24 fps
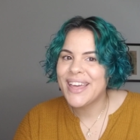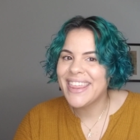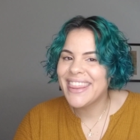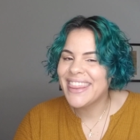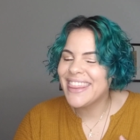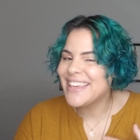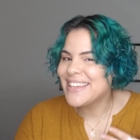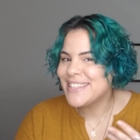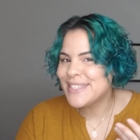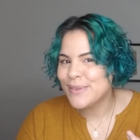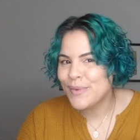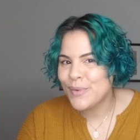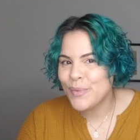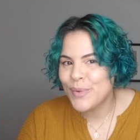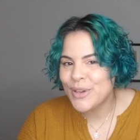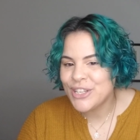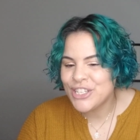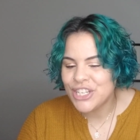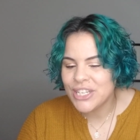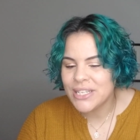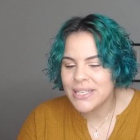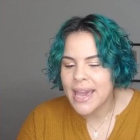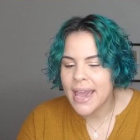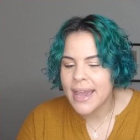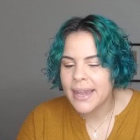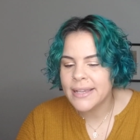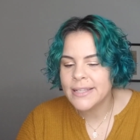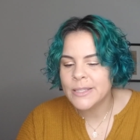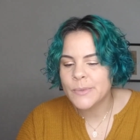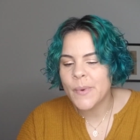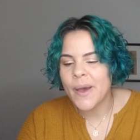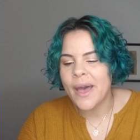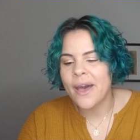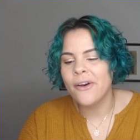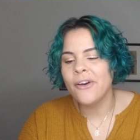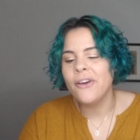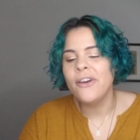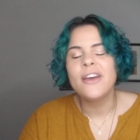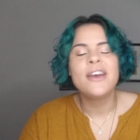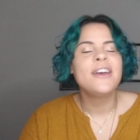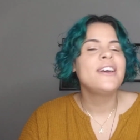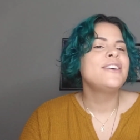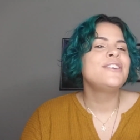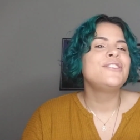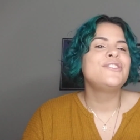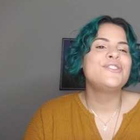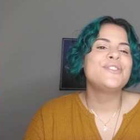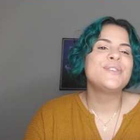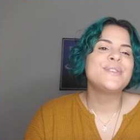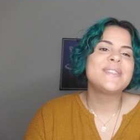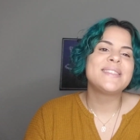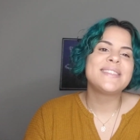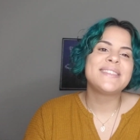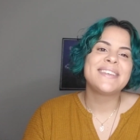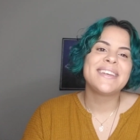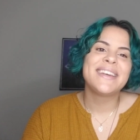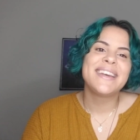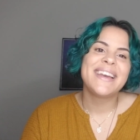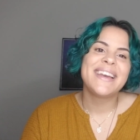this witchy tag as well, just